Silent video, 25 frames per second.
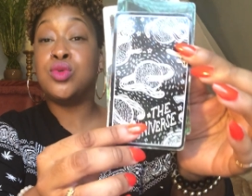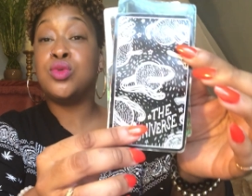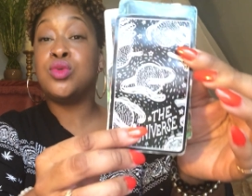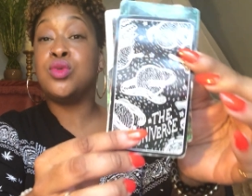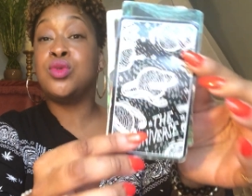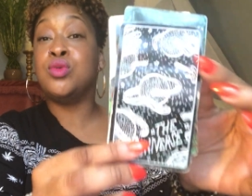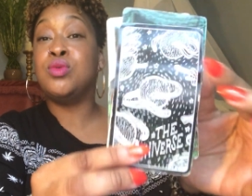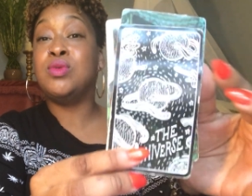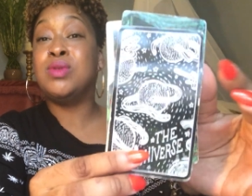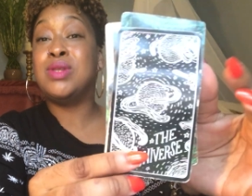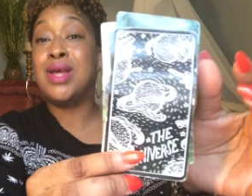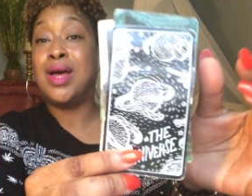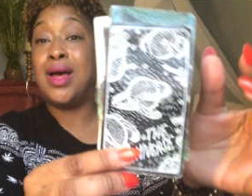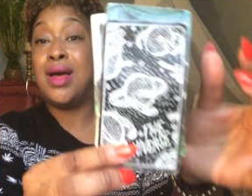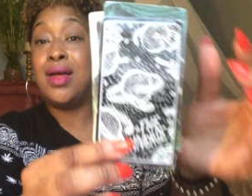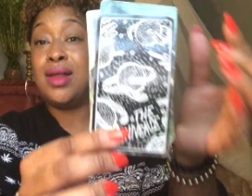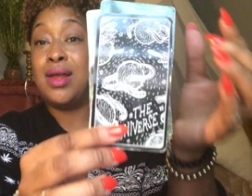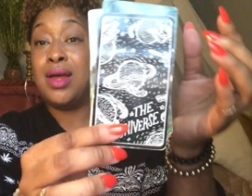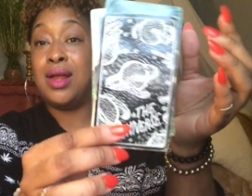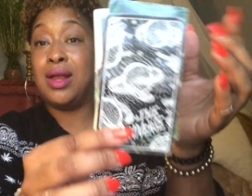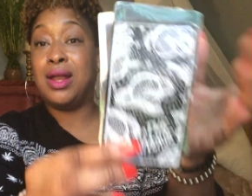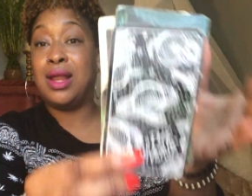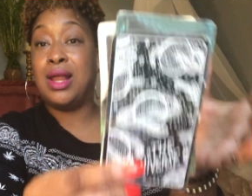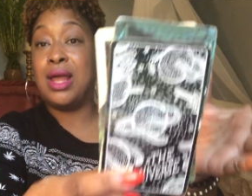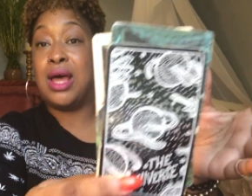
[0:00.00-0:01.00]
Do
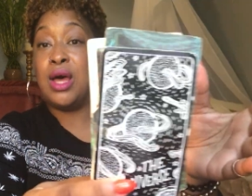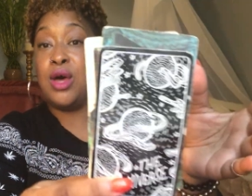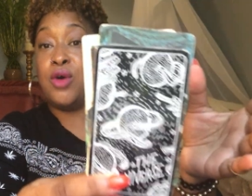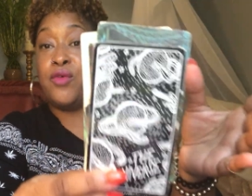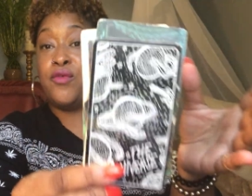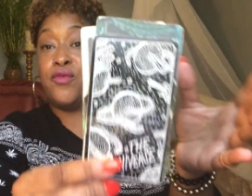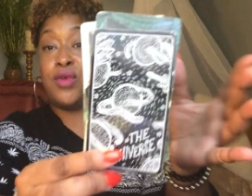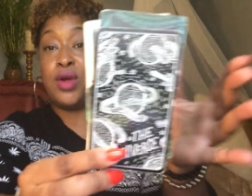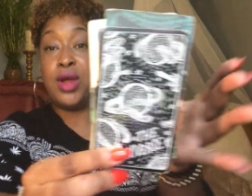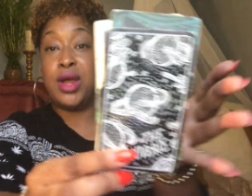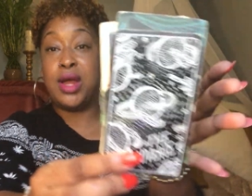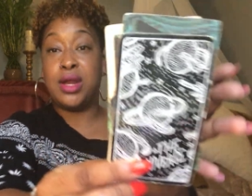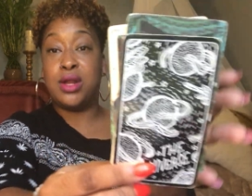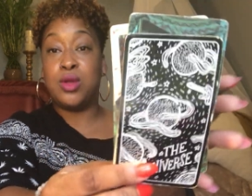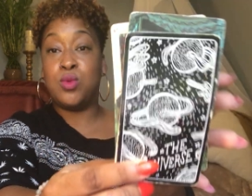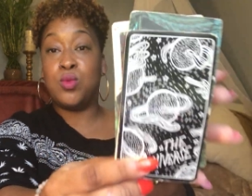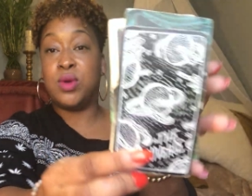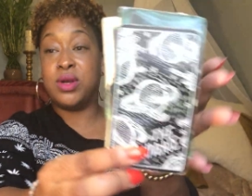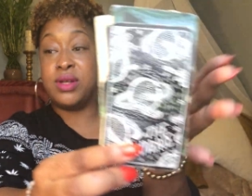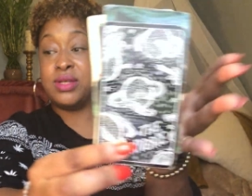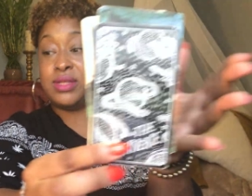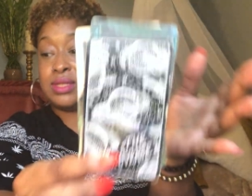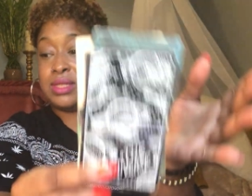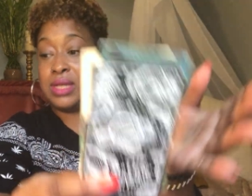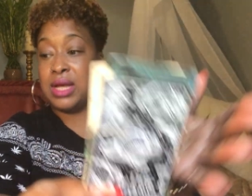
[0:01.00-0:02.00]
not allow for
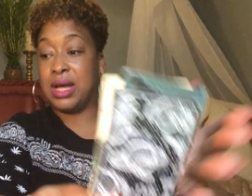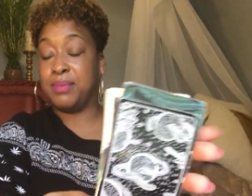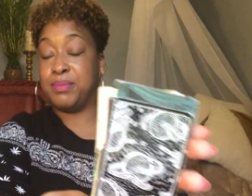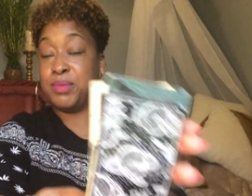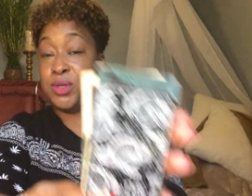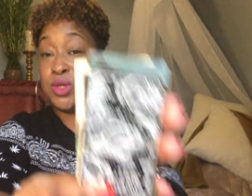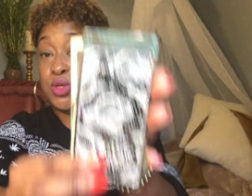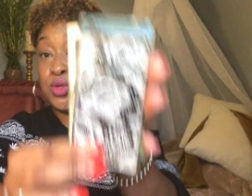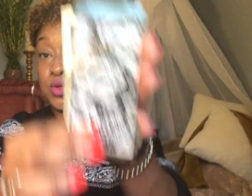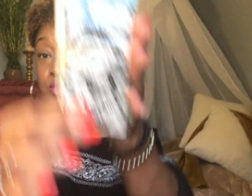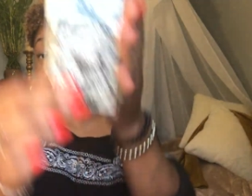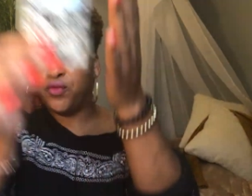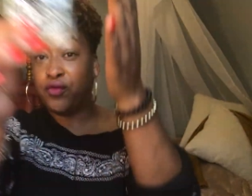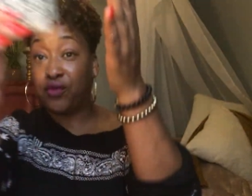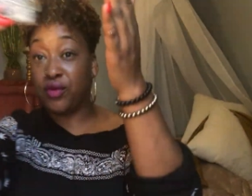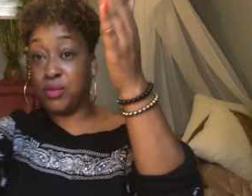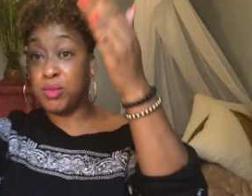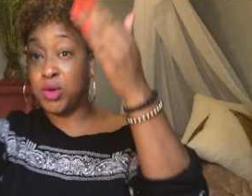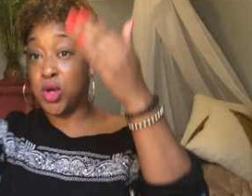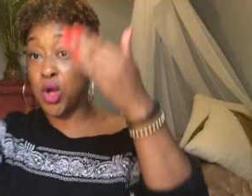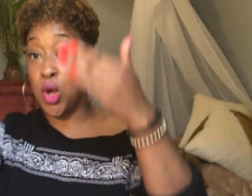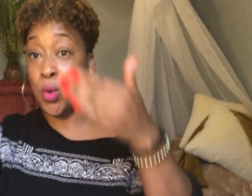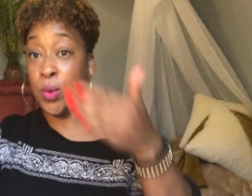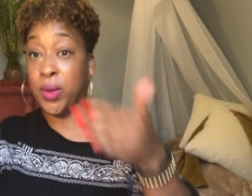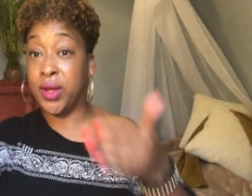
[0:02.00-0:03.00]
anyone to stop you
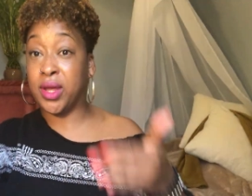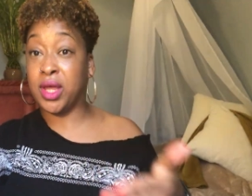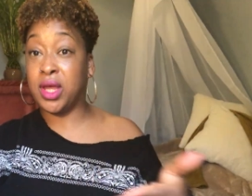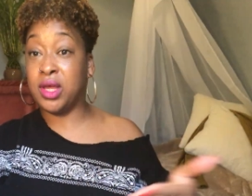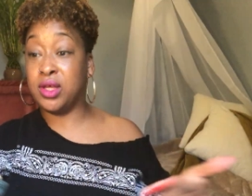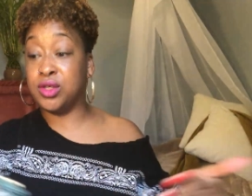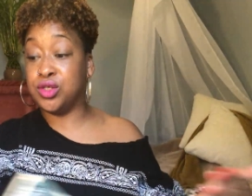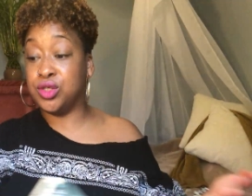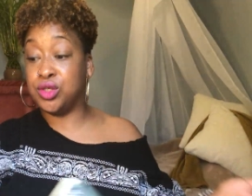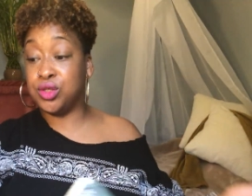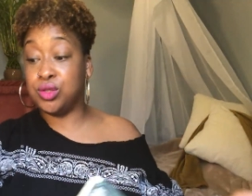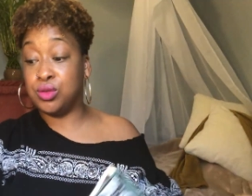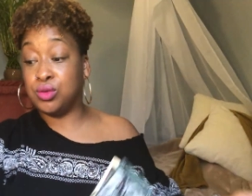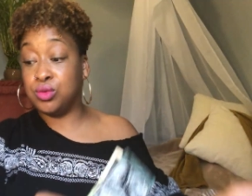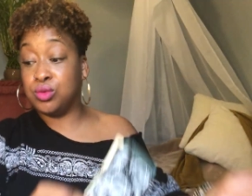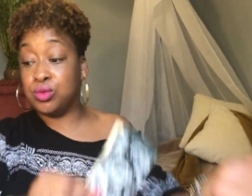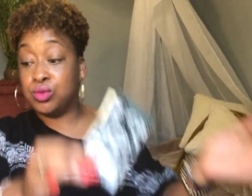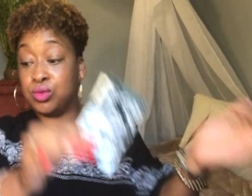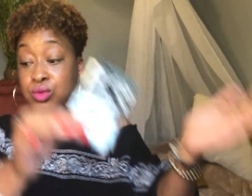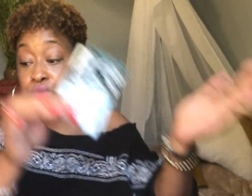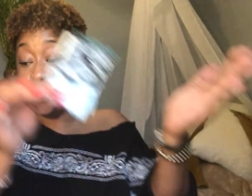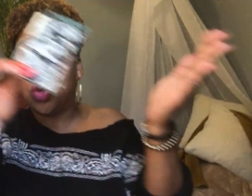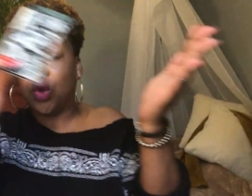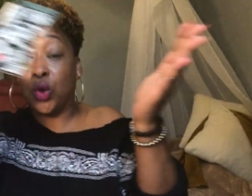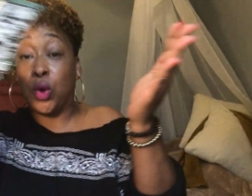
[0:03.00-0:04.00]
from going into
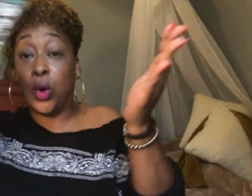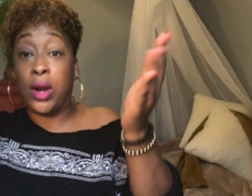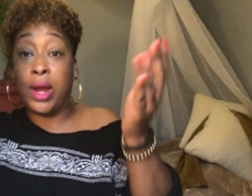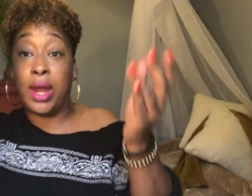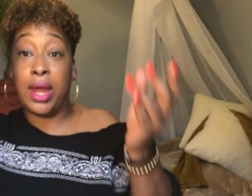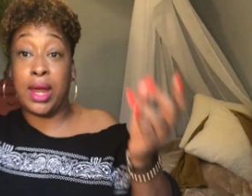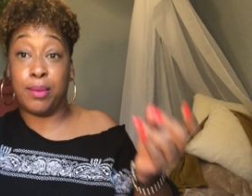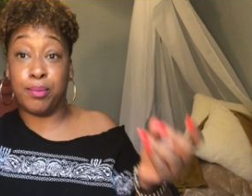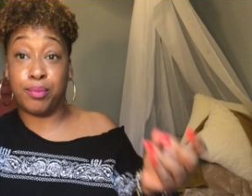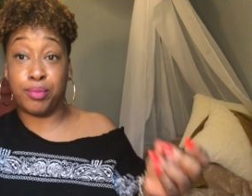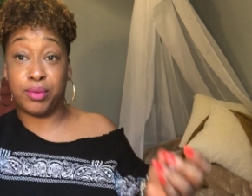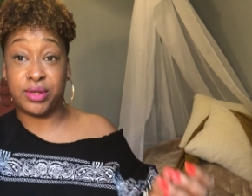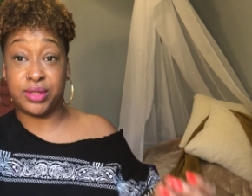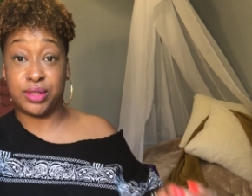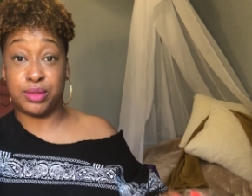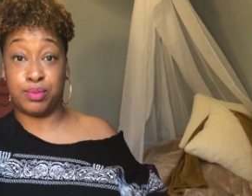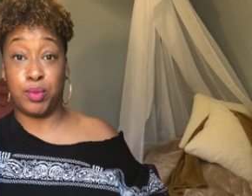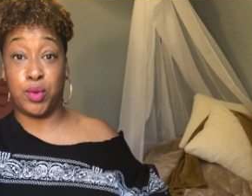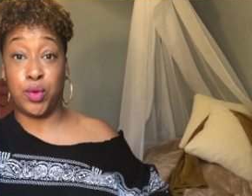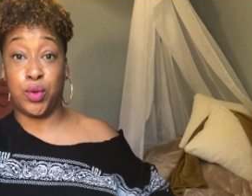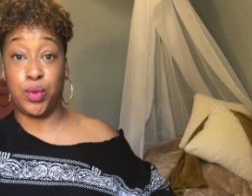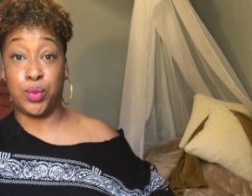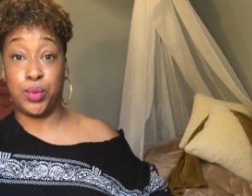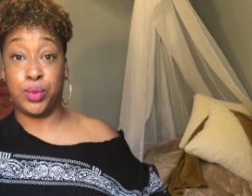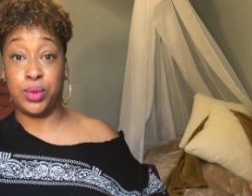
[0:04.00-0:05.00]
your empress
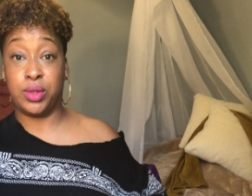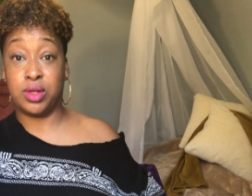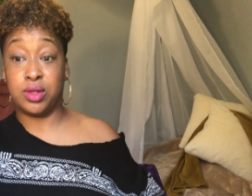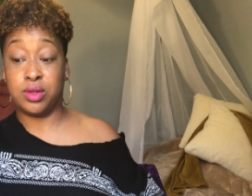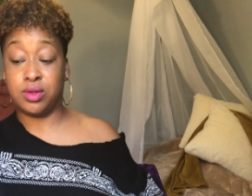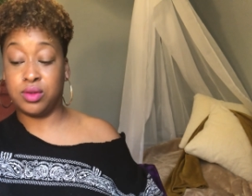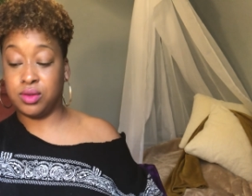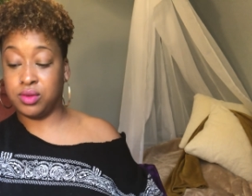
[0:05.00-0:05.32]
mode.